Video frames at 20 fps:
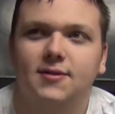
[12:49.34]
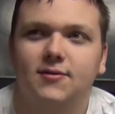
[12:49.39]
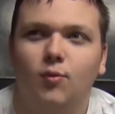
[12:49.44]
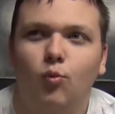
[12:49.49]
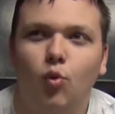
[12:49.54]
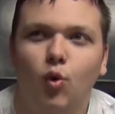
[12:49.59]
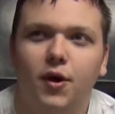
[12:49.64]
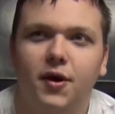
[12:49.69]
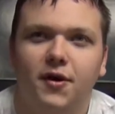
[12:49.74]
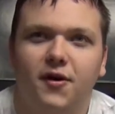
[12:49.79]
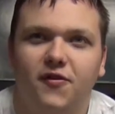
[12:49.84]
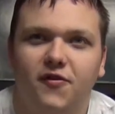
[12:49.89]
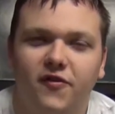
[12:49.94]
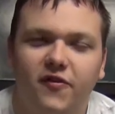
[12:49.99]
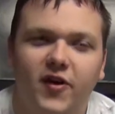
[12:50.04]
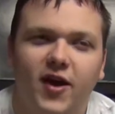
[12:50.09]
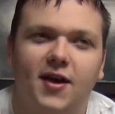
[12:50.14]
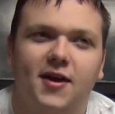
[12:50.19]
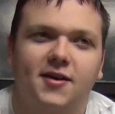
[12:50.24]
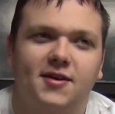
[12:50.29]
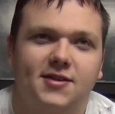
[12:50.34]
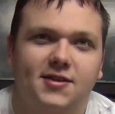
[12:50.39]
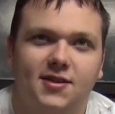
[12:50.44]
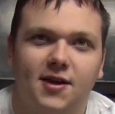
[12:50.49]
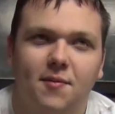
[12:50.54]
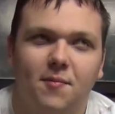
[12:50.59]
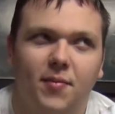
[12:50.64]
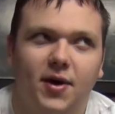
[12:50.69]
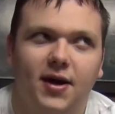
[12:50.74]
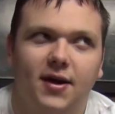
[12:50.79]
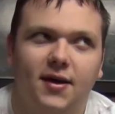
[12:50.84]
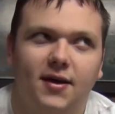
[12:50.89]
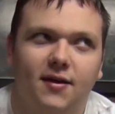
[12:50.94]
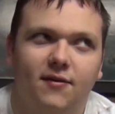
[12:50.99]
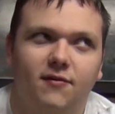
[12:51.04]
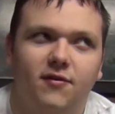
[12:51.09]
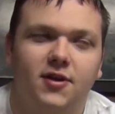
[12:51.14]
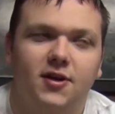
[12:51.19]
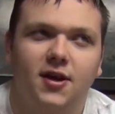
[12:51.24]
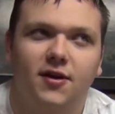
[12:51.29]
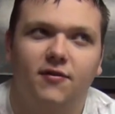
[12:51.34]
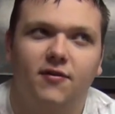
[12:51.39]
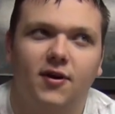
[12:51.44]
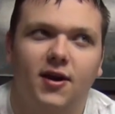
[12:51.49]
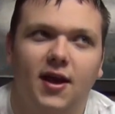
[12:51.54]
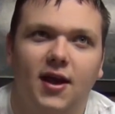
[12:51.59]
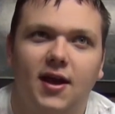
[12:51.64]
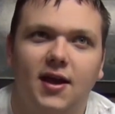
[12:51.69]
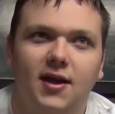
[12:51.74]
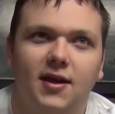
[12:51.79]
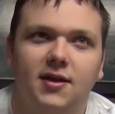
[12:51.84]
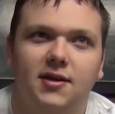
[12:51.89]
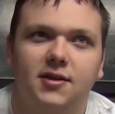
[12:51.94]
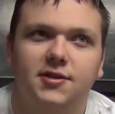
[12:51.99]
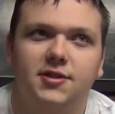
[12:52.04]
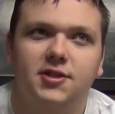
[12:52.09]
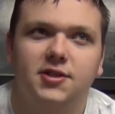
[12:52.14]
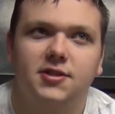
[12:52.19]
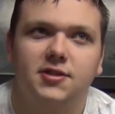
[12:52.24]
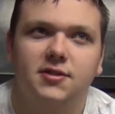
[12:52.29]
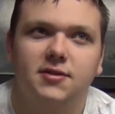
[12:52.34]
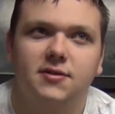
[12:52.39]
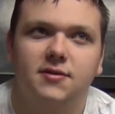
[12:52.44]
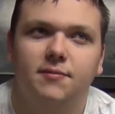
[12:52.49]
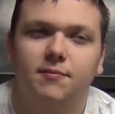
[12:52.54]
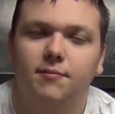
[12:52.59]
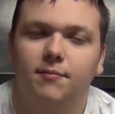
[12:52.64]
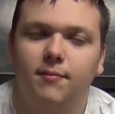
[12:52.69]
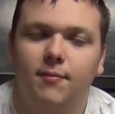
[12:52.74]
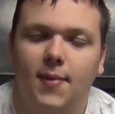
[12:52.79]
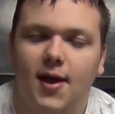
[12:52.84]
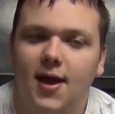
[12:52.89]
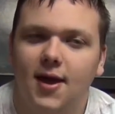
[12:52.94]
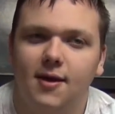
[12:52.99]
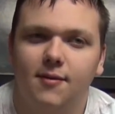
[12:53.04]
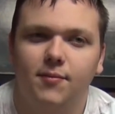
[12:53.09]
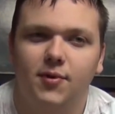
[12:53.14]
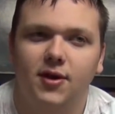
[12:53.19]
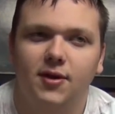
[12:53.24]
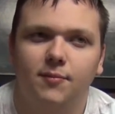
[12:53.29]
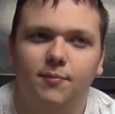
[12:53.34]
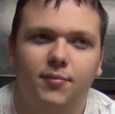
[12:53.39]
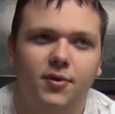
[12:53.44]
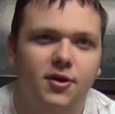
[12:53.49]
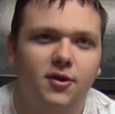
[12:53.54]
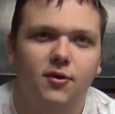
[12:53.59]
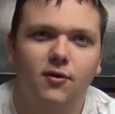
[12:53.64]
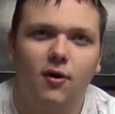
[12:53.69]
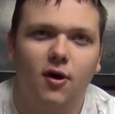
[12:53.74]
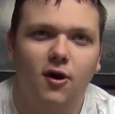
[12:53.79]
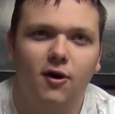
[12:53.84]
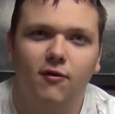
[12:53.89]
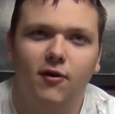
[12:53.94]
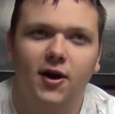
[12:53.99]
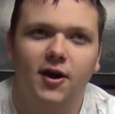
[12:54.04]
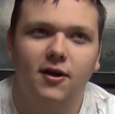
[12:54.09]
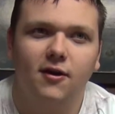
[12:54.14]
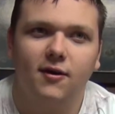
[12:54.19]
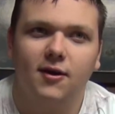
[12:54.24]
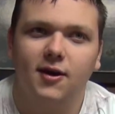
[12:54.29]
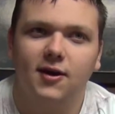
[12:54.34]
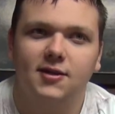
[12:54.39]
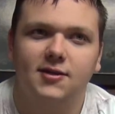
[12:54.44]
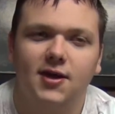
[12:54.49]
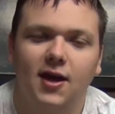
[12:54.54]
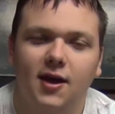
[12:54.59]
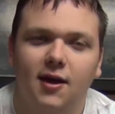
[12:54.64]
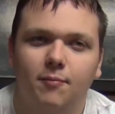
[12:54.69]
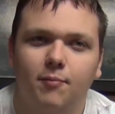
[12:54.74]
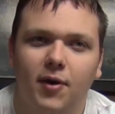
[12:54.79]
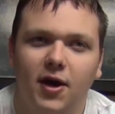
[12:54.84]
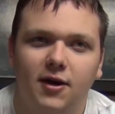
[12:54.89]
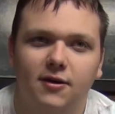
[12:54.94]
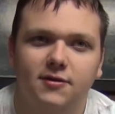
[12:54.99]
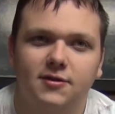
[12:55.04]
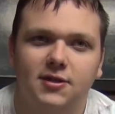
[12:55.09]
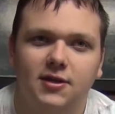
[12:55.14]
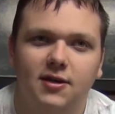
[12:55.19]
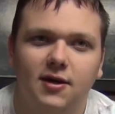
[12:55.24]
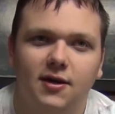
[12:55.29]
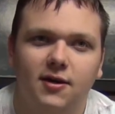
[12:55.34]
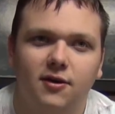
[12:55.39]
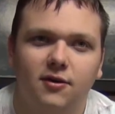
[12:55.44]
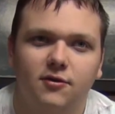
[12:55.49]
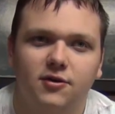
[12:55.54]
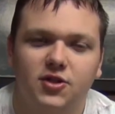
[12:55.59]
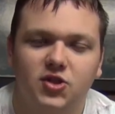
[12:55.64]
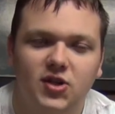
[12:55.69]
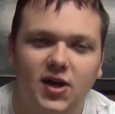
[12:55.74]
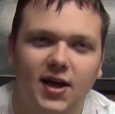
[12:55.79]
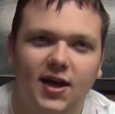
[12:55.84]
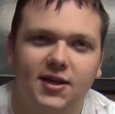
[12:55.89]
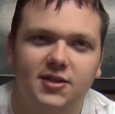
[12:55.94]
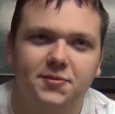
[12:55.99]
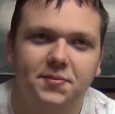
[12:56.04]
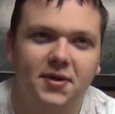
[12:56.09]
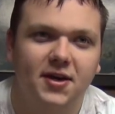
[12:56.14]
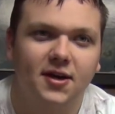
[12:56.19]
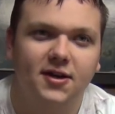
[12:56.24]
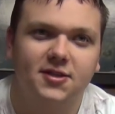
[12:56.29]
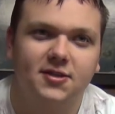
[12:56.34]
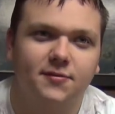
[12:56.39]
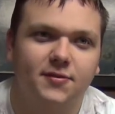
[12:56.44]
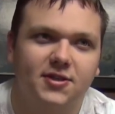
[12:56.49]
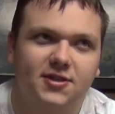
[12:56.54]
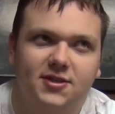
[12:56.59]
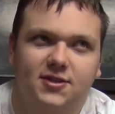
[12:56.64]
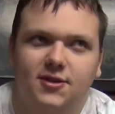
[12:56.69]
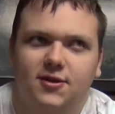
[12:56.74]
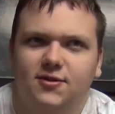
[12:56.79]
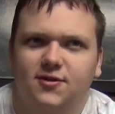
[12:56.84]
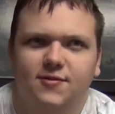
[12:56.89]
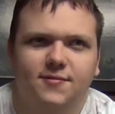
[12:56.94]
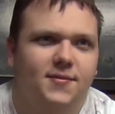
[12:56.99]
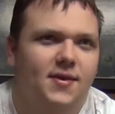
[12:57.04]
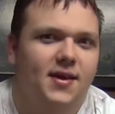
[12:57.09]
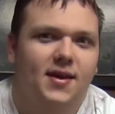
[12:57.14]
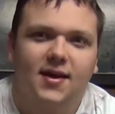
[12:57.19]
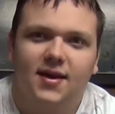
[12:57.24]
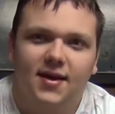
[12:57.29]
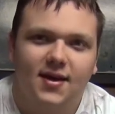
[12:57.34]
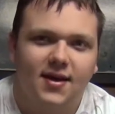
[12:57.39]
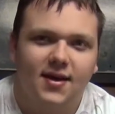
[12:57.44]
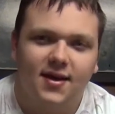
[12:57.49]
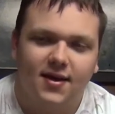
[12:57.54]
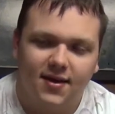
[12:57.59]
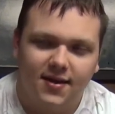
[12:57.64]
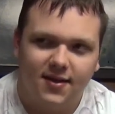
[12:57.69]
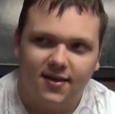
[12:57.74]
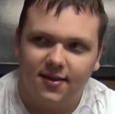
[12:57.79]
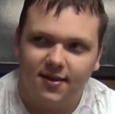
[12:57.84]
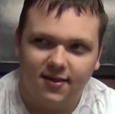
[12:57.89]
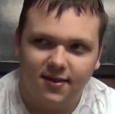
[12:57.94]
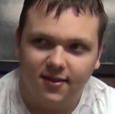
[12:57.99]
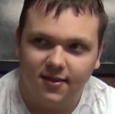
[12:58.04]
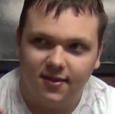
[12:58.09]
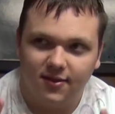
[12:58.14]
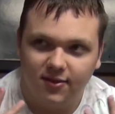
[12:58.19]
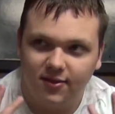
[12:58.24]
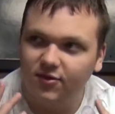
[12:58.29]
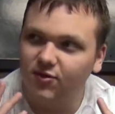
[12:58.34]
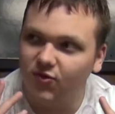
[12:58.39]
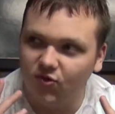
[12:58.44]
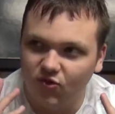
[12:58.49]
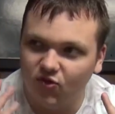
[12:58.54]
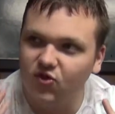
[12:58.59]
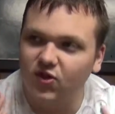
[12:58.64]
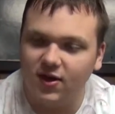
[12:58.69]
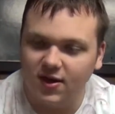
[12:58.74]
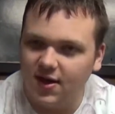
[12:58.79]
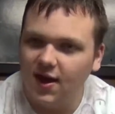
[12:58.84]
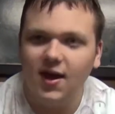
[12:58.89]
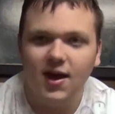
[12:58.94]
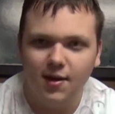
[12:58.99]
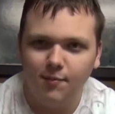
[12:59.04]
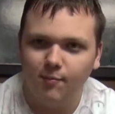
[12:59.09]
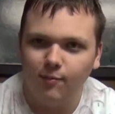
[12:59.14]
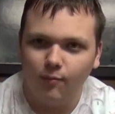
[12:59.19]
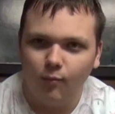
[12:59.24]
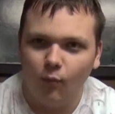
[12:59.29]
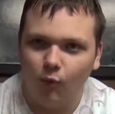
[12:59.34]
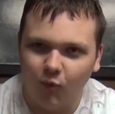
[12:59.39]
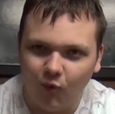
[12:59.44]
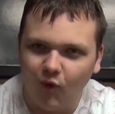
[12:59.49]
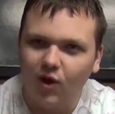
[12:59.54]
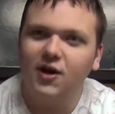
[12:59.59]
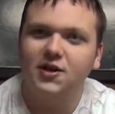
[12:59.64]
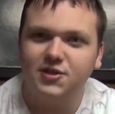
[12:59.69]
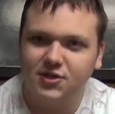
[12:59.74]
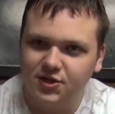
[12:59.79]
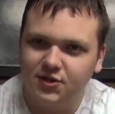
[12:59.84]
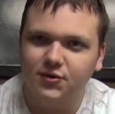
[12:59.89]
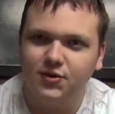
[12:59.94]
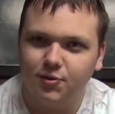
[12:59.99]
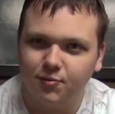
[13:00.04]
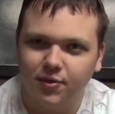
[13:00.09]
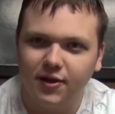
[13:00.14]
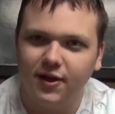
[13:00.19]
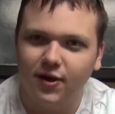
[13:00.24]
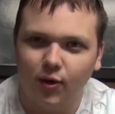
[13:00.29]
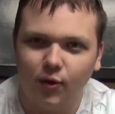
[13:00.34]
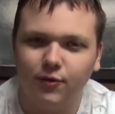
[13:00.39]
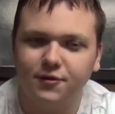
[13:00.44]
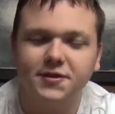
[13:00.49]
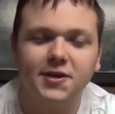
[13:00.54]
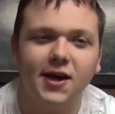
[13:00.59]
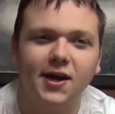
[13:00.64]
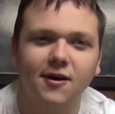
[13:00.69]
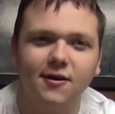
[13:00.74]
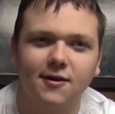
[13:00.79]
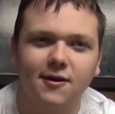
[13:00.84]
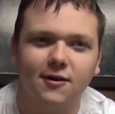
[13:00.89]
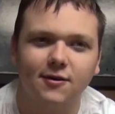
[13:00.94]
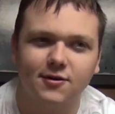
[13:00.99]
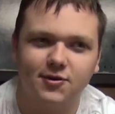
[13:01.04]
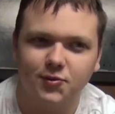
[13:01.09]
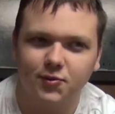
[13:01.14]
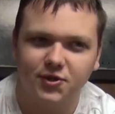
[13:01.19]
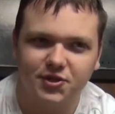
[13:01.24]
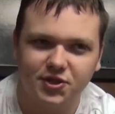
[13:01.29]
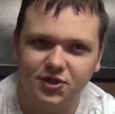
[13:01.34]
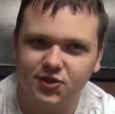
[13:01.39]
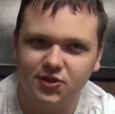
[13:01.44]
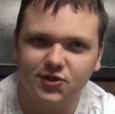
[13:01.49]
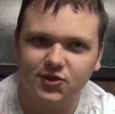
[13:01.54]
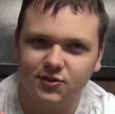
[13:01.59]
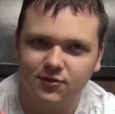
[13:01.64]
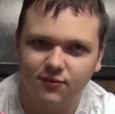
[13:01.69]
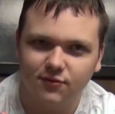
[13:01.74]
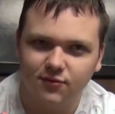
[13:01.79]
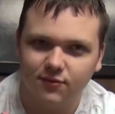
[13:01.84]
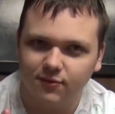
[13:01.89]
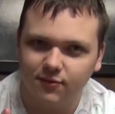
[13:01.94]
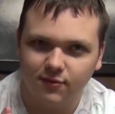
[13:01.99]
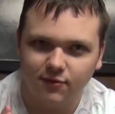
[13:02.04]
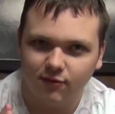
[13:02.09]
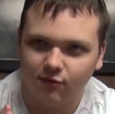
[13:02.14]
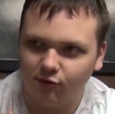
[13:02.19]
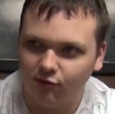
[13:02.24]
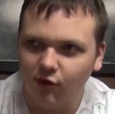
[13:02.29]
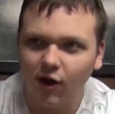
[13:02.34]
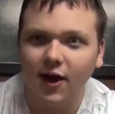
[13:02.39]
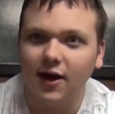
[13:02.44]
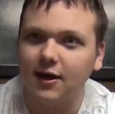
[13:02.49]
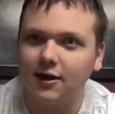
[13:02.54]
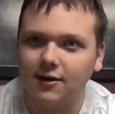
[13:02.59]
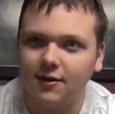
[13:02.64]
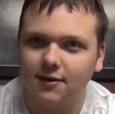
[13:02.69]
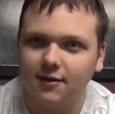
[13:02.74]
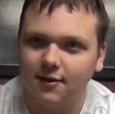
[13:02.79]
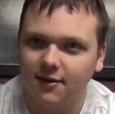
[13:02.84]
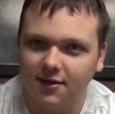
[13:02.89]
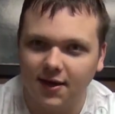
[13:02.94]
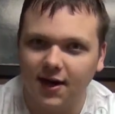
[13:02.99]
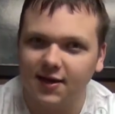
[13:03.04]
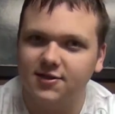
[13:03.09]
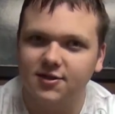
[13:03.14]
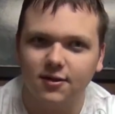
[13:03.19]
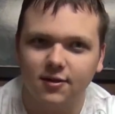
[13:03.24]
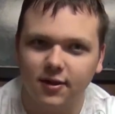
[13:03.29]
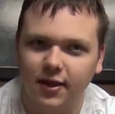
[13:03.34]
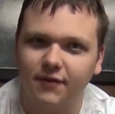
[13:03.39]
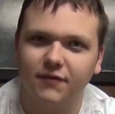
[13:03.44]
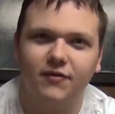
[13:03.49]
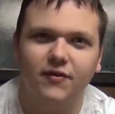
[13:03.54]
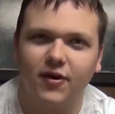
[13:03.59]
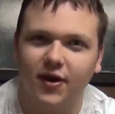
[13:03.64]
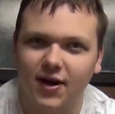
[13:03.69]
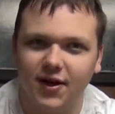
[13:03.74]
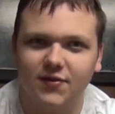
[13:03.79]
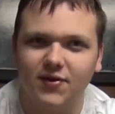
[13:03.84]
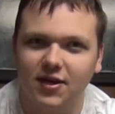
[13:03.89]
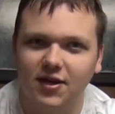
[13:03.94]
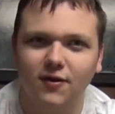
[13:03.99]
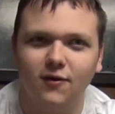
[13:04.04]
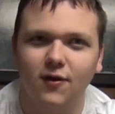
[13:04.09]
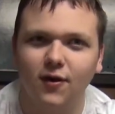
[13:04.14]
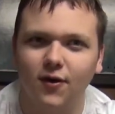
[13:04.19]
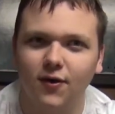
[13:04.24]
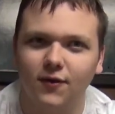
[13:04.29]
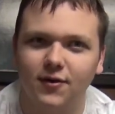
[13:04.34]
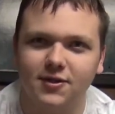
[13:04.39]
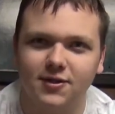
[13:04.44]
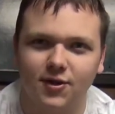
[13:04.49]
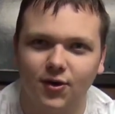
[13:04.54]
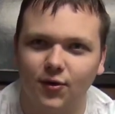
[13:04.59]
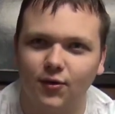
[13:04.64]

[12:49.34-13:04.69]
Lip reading: would affect somebody of a different age, maybe. But you already are going to take a penalty on your stats because of it, so the game wants you to play old characters, which is right. That's a Lovecraft hero, is an